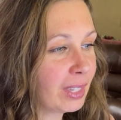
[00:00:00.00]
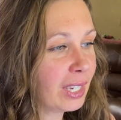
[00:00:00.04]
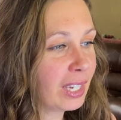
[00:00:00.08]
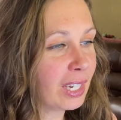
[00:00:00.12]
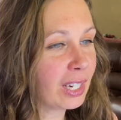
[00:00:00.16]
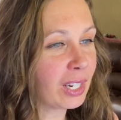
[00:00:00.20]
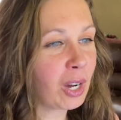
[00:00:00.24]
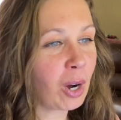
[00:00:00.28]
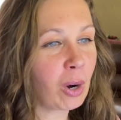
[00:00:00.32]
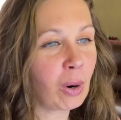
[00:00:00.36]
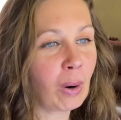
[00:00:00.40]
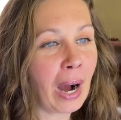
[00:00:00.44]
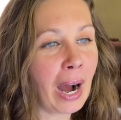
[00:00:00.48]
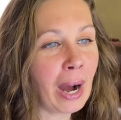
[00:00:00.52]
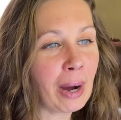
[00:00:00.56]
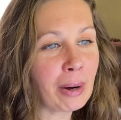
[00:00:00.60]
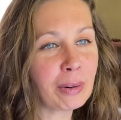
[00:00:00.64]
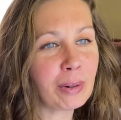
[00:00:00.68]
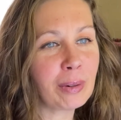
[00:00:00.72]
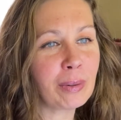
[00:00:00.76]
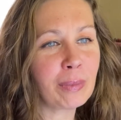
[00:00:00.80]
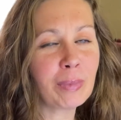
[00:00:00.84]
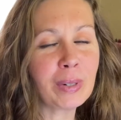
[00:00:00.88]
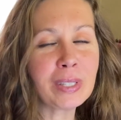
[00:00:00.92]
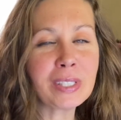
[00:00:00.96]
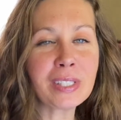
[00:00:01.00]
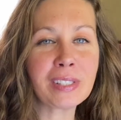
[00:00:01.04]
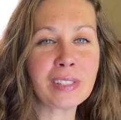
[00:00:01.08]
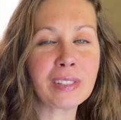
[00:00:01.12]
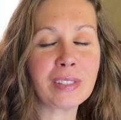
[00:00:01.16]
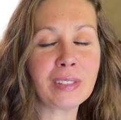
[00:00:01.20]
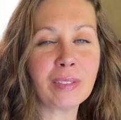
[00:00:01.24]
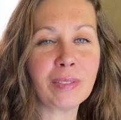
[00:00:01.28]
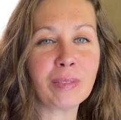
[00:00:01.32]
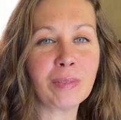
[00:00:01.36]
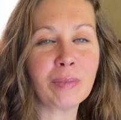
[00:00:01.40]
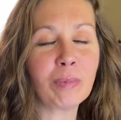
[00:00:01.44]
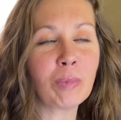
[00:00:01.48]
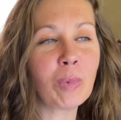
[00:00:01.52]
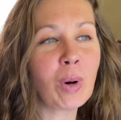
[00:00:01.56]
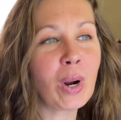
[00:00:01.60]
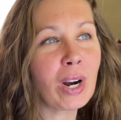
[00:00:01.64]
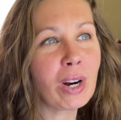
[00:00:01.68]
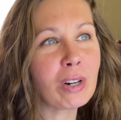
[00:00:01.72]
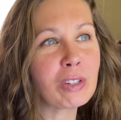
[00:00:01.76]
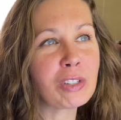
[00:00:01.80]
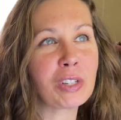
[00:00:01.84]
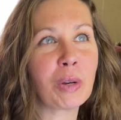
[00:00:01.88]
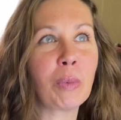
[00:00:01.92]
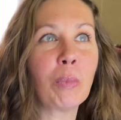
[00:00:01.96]
go, what
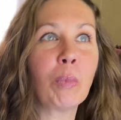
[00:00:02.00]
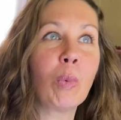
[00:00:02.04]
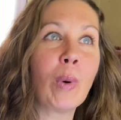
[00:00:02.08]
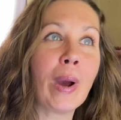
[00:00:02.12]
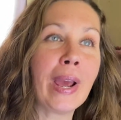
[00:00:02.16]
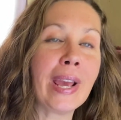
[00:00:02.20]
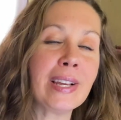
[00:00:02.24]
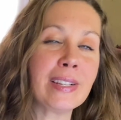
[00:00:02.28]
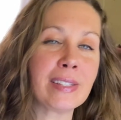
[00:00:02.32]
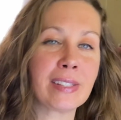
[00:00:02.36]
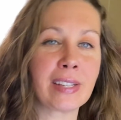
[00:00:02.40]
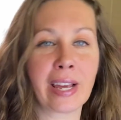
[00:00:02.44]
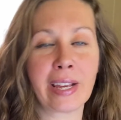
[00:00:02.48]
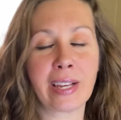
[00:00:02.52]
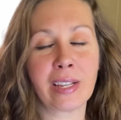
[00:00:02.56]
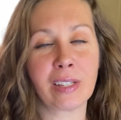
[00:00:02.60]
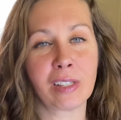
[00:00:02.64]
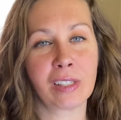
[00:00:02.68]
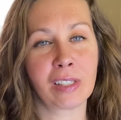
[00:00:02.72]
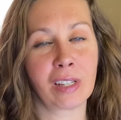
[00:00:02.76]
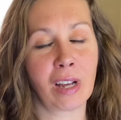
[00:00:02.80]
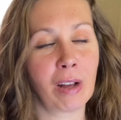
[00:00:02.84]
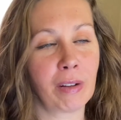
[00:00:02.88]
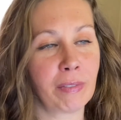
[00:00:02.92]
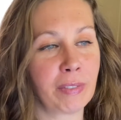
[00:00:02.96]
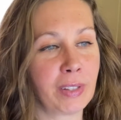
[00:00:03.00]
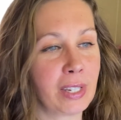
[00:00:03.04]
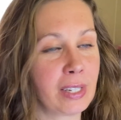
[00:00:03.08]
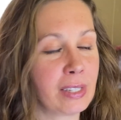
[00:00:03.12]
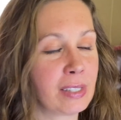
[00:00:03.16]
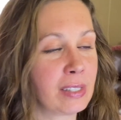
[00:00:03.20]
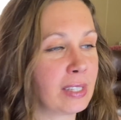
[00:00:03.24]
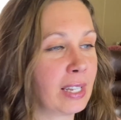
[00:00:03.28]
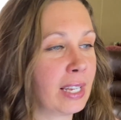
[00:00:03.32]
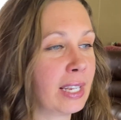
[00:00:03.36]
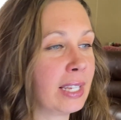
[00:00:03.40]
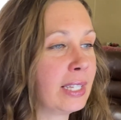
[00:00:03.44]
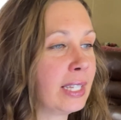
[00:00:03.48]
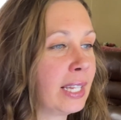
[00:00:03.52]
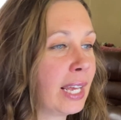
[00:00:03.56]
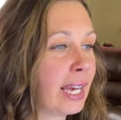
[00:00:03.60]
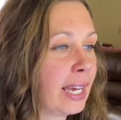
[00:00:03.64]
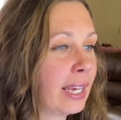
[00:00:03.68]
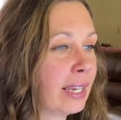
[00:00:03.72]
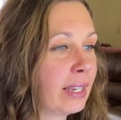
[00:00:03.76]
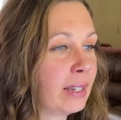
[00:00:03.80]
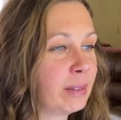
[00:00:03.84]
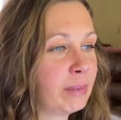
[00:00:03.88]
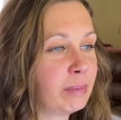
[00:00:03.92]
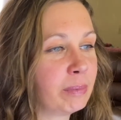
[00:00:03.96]
are some ways I can solve this? And
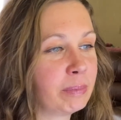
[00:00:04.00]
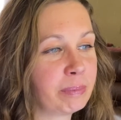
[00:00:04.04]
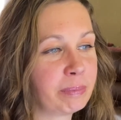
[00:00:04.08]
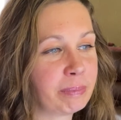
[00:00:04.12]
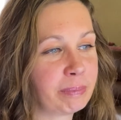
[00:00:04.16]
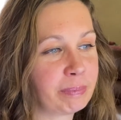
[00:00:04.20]
then